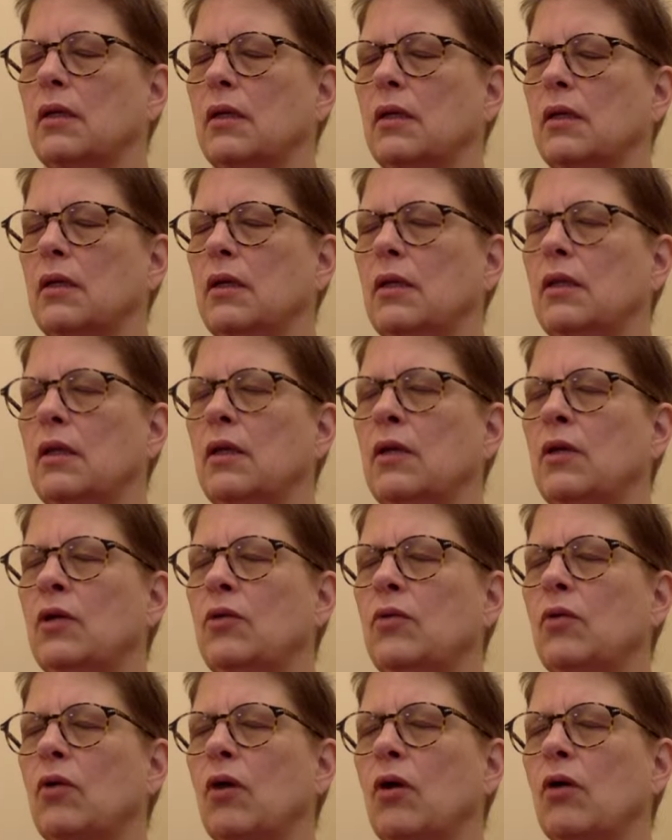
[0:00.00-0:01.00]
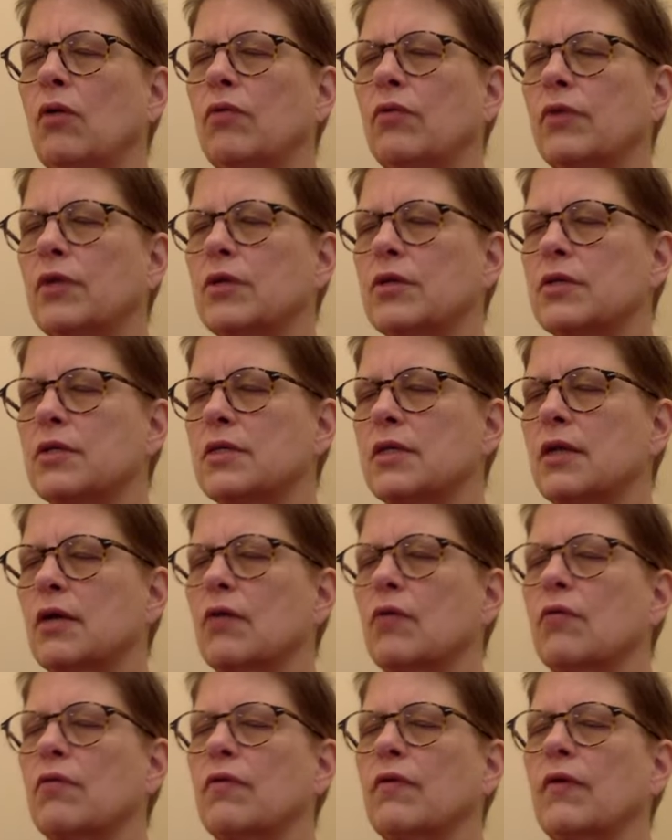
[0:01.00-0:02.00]
And then you offer yourself
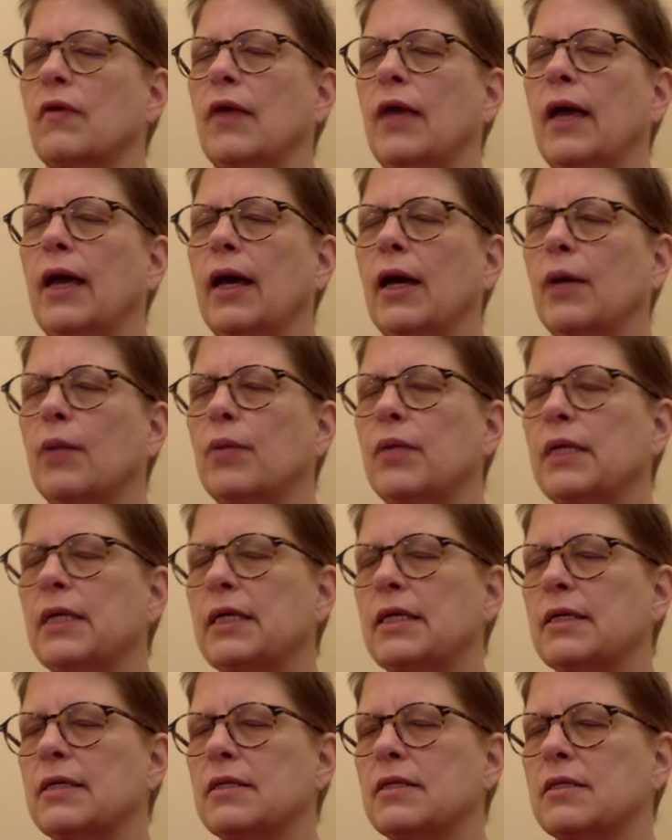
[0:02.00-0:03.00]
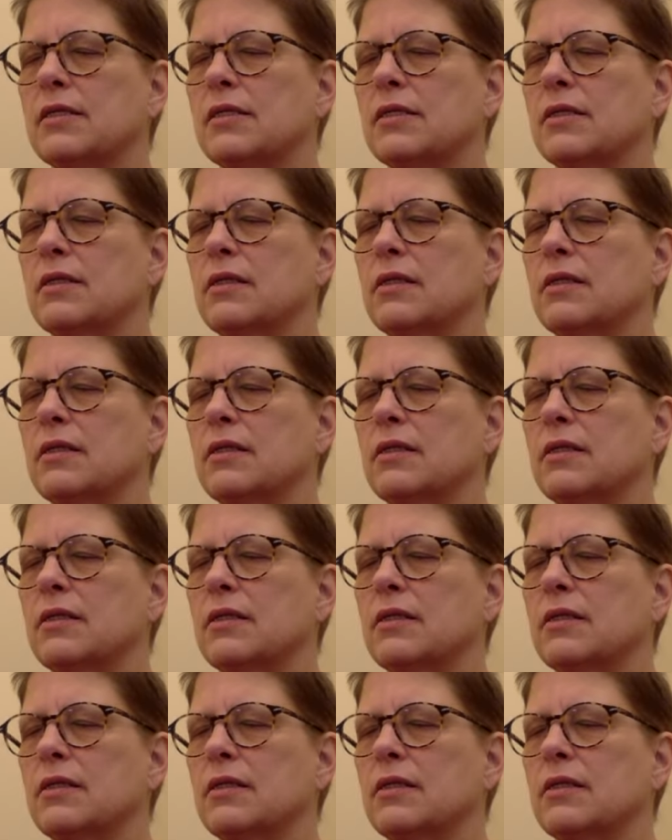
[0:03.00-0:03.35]
happiness,